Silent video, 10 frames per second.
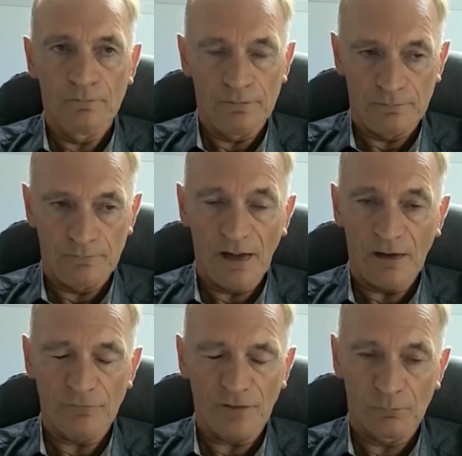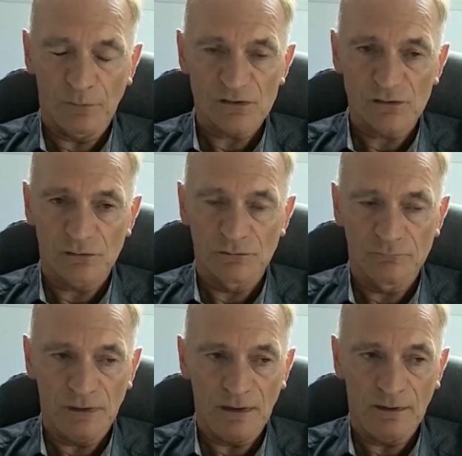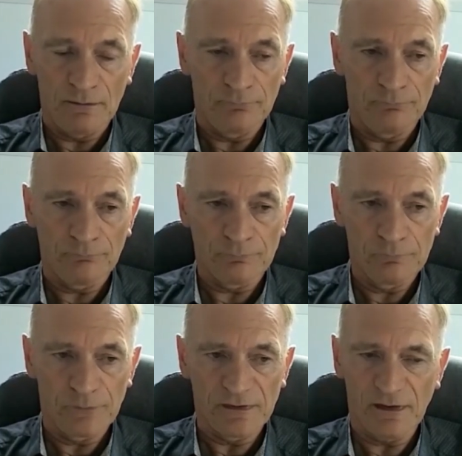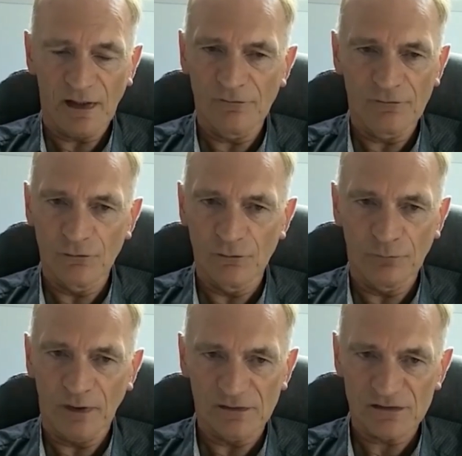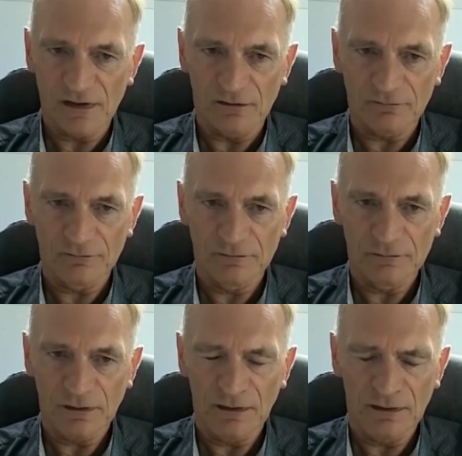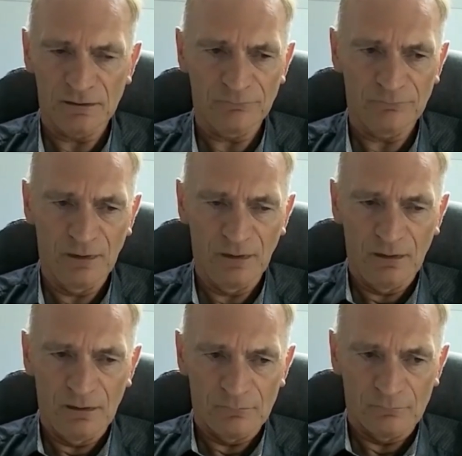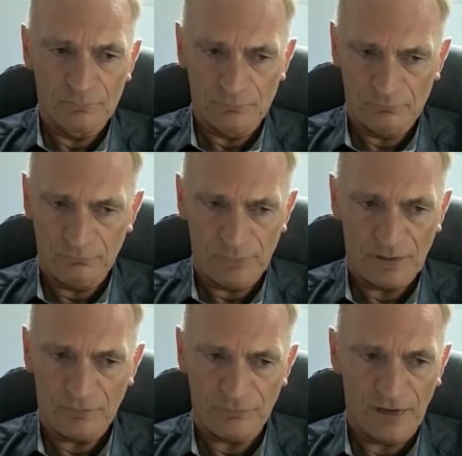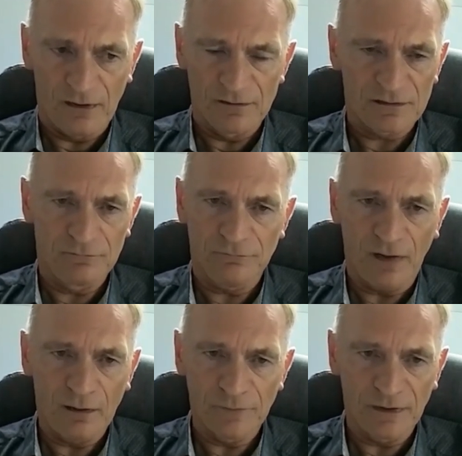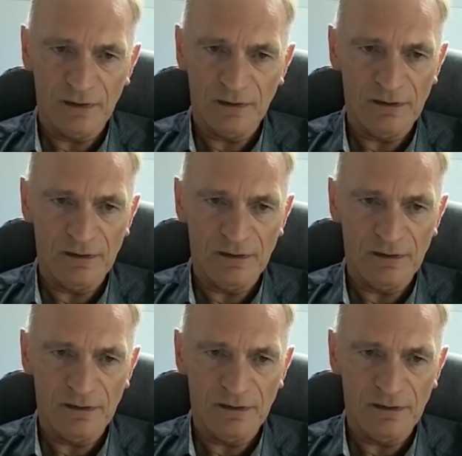Yeah, very much so. But you can't do it by yourself. My friends and family